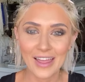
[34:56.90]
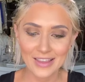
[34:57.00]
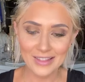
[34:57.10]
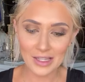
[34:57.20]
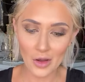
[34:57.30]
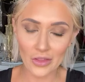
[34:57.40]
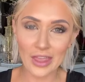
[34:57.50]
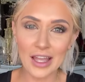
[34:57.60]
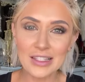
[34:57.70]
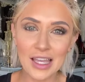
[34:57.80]
so
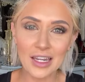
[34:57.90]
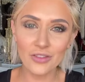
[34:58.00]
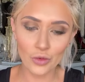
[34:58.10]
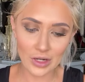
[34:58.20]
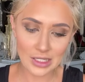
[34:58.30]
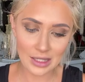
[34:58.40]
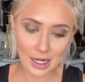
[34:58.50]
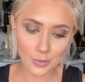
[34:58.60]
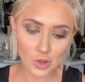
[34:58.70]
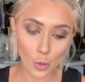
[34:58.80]
that's kind of the reason that
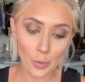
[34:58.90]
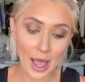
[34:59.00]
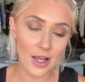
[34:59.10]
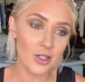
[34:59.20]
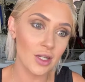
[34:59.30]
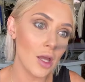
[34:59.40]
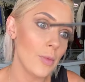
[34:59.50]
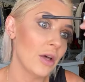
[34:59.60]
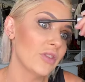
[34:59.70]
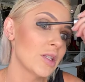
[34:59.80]
I'm so passionate
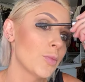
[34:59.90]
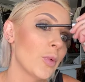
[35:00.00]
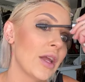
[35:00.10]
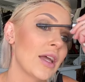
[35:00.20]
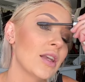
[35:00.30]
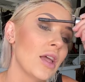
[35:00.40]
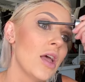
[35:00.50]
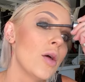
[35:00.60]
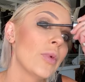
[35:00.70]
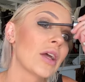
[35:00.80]
about this brand
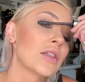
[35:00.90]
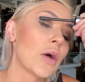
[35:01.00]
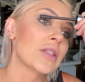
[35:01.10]
because I was